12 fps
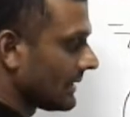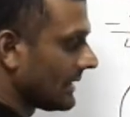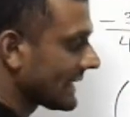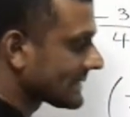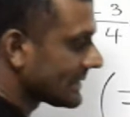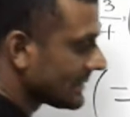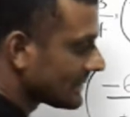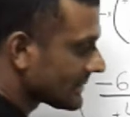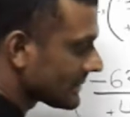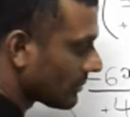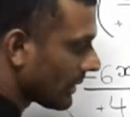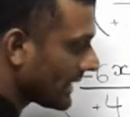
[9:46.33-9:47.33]

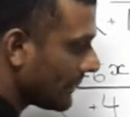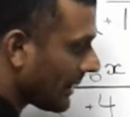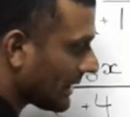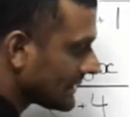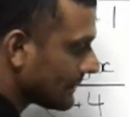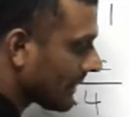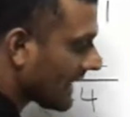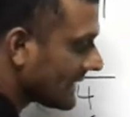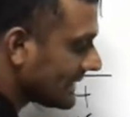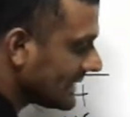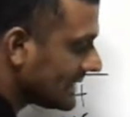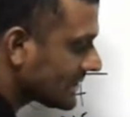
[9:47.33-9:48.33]
Letters. When you
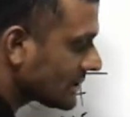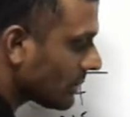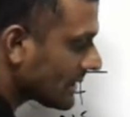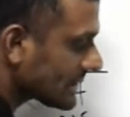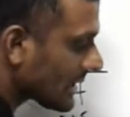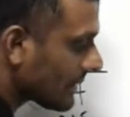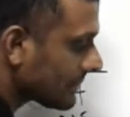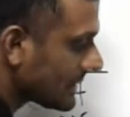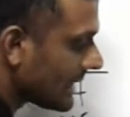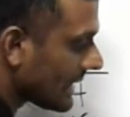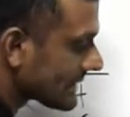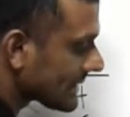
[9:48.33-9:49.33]
multiply these two on top,
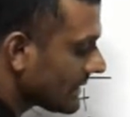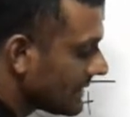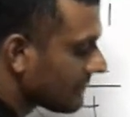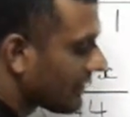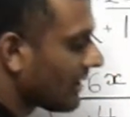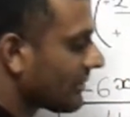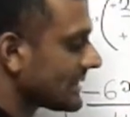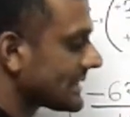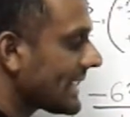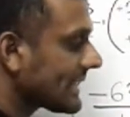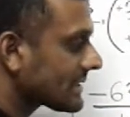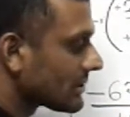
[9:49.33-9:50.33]
the letter involved
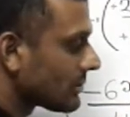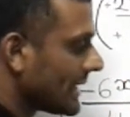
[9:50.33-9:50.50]
was x.